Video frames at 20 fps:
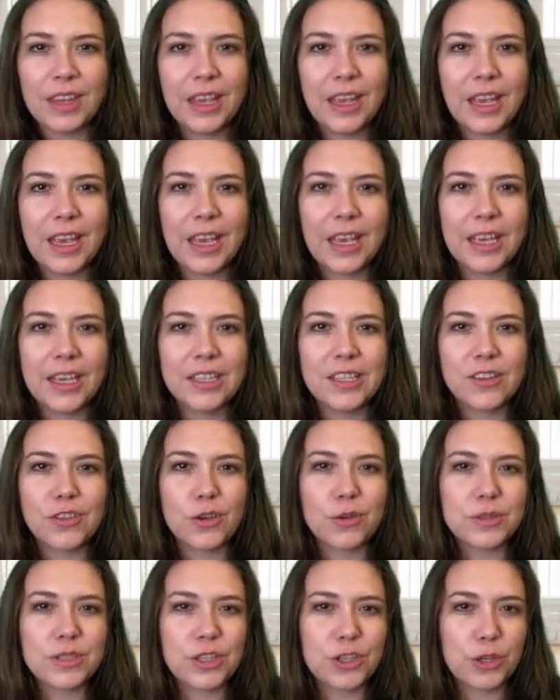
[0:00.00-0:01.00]
and
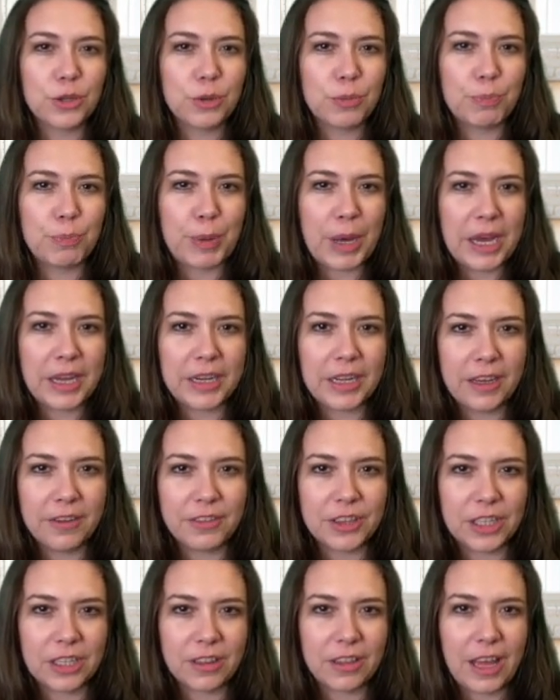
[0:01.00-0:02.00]
those are your body of
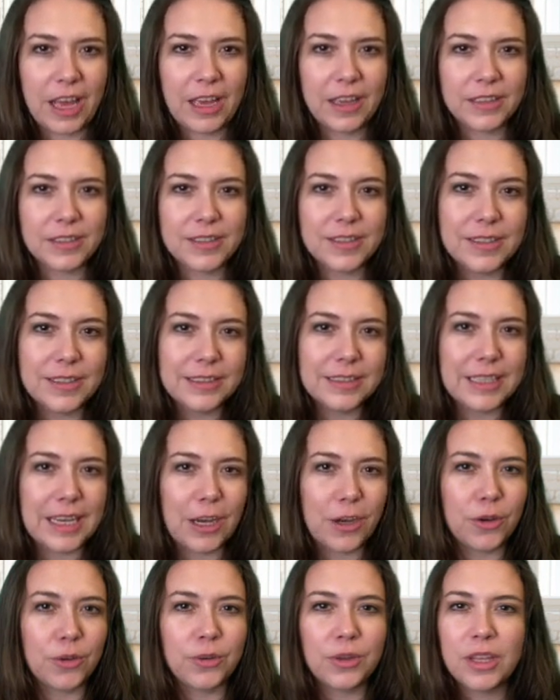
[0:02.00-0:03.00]
the class.
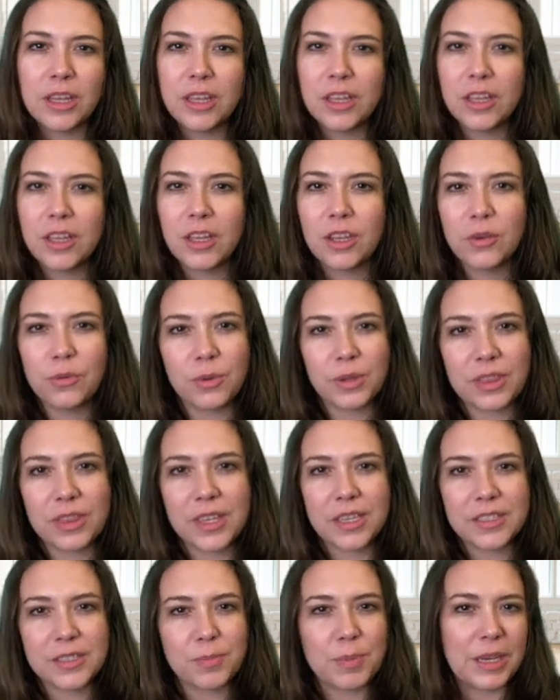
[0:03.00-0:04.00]
Now with
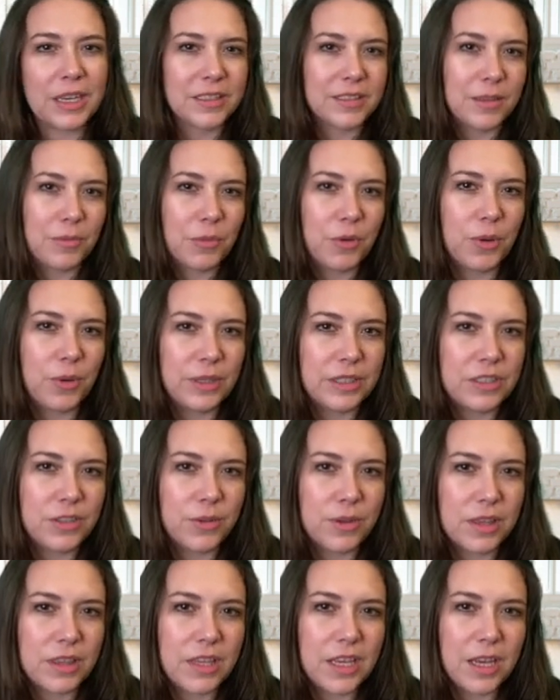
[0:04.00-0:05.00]
this, because I'm going to a
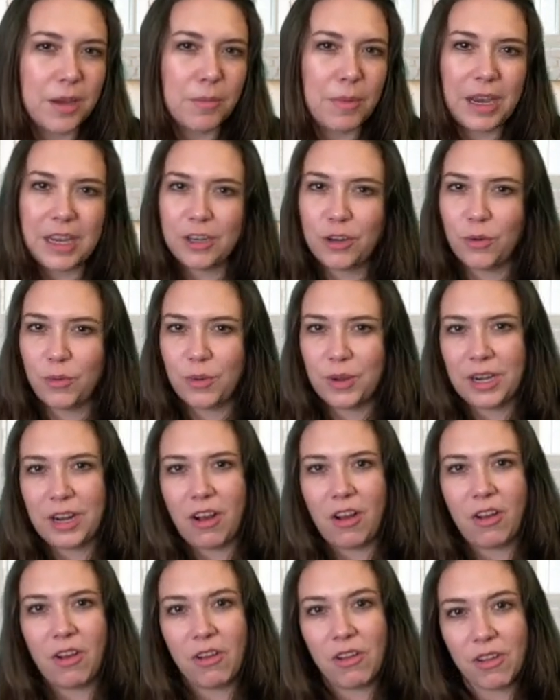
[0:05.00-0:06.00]
theme, I don't want
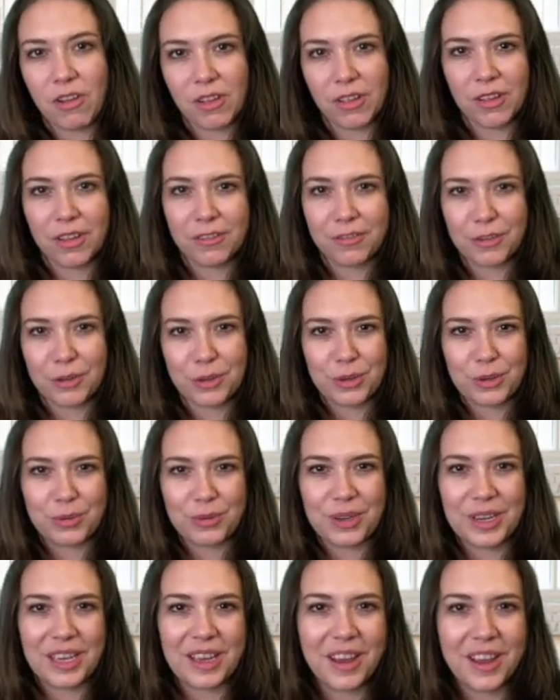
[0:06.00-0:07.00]
all of the
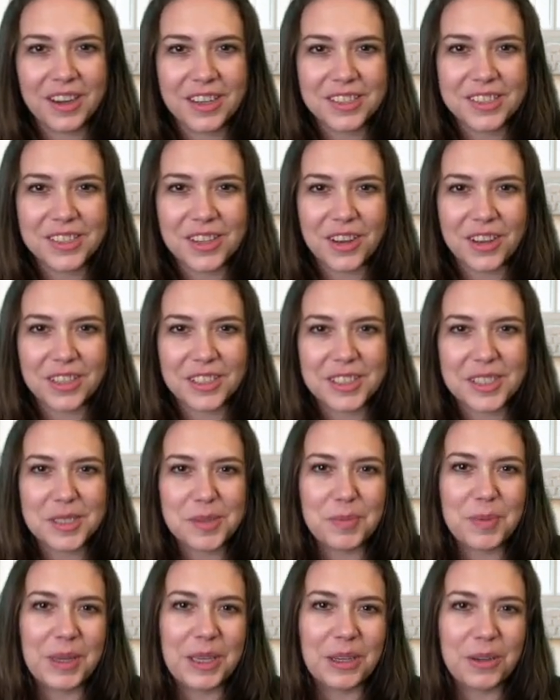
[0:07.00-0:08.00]
Rihanna songs to
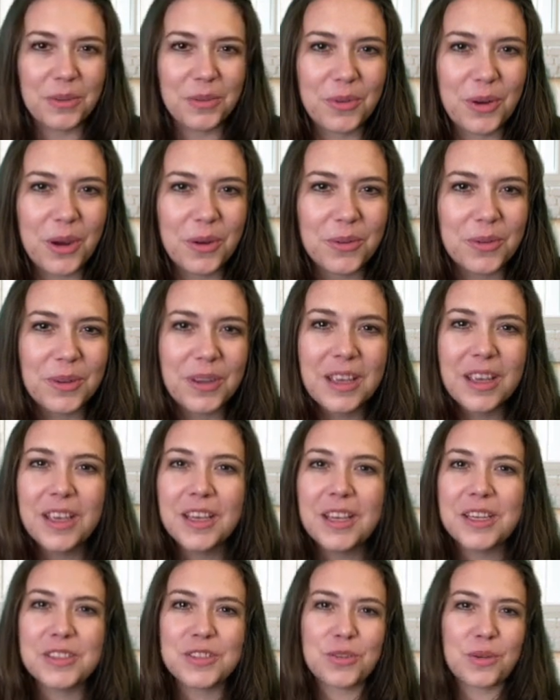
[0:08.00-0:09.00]
be in a row,
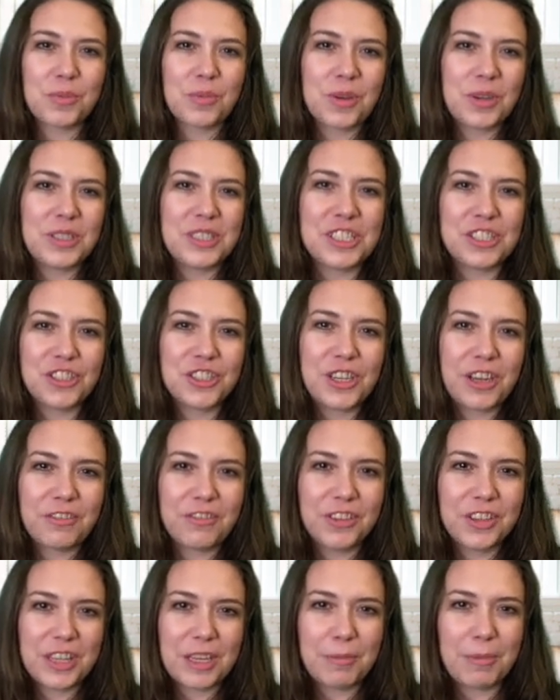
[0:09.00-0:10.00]
so I'm going to
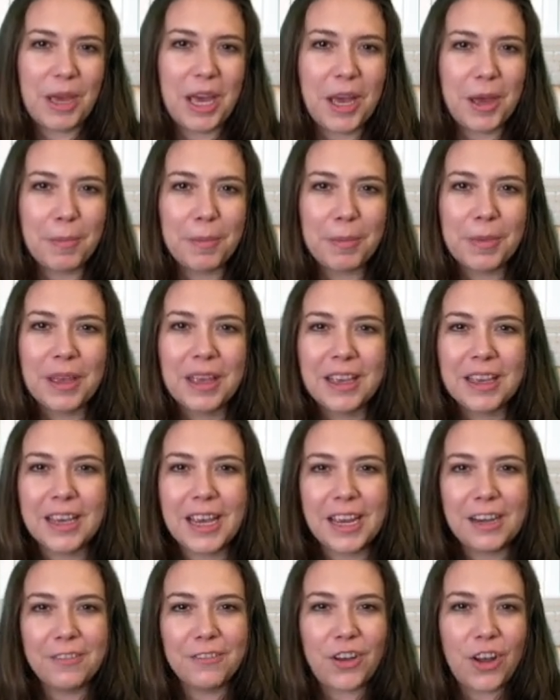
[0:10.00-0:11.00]
shuffle them up,
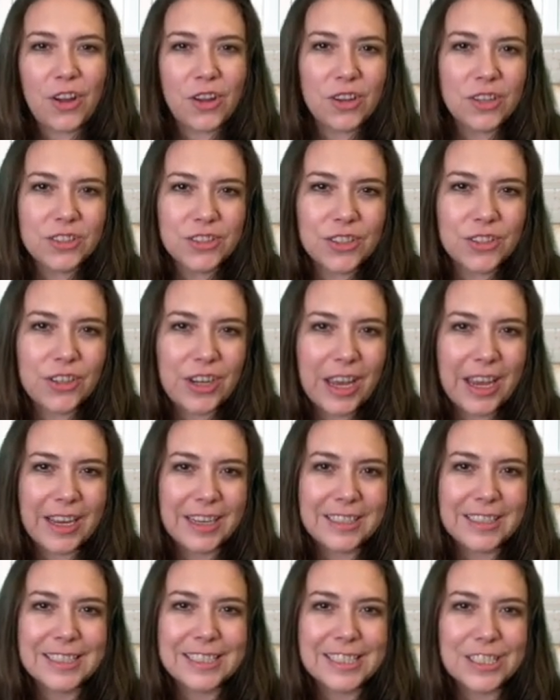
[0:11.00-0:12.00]
kind of alternate
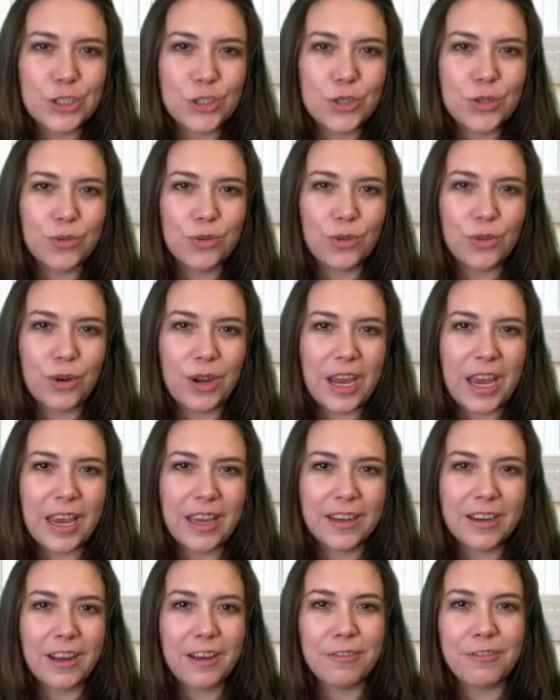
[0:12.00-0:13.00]
to
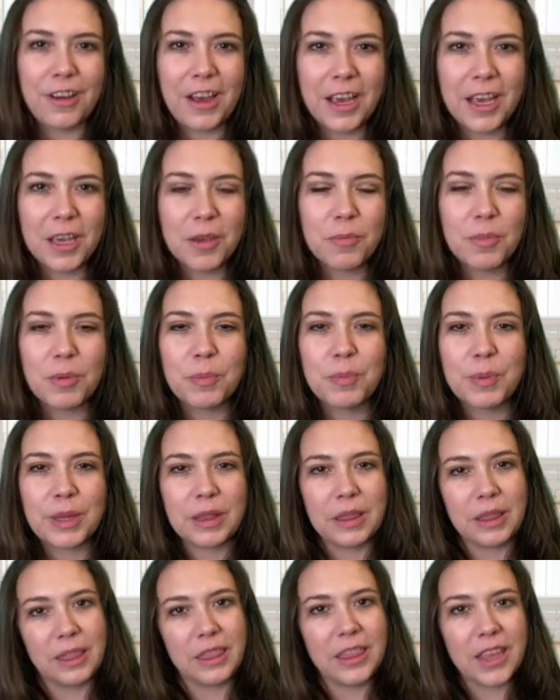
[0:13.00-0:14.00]
create a vibe, but
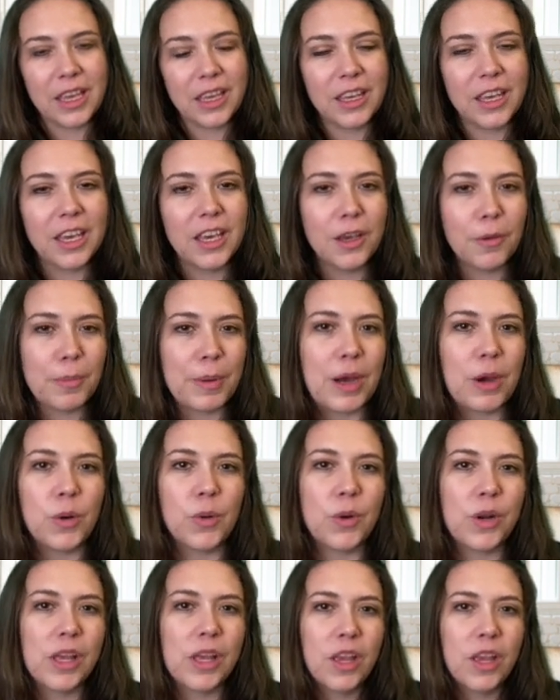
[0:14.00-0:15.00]
thinking about
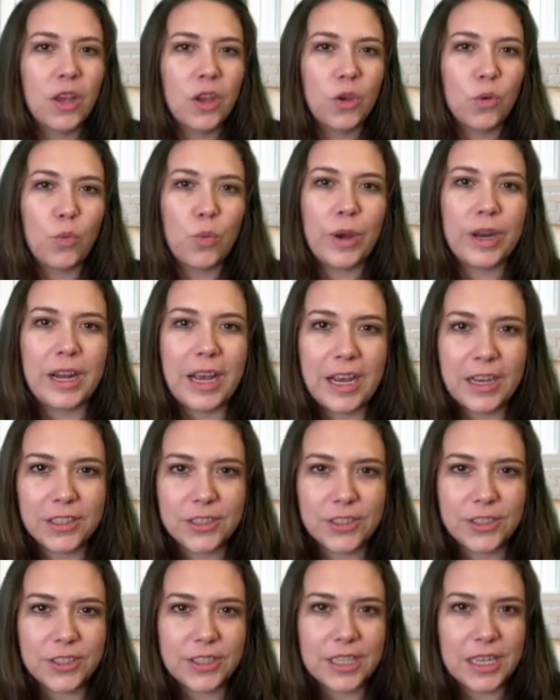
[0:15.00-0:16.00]
what
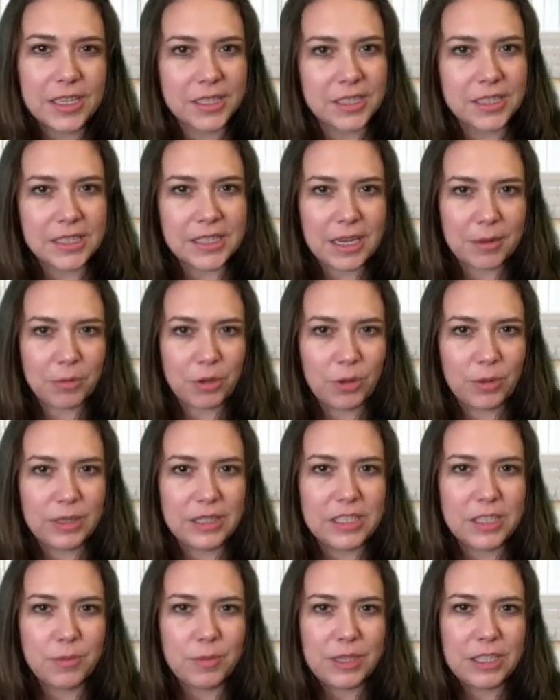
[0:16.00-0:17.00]
exercises I'm going
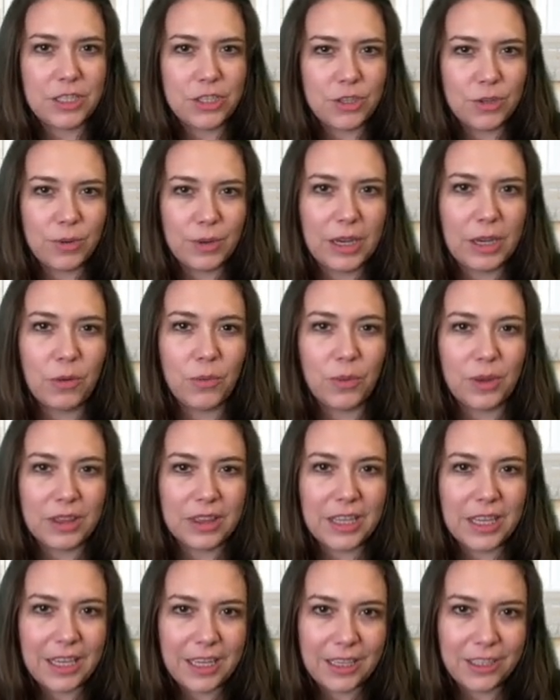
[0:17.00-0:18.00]
to be doing with
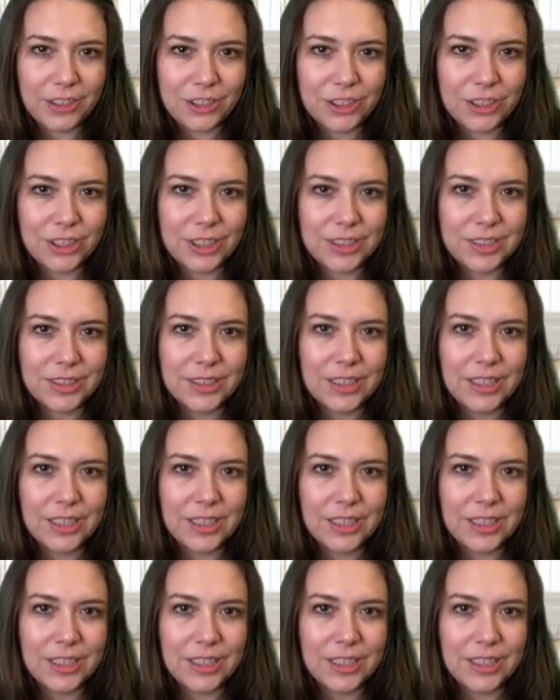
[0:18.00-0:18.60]
each.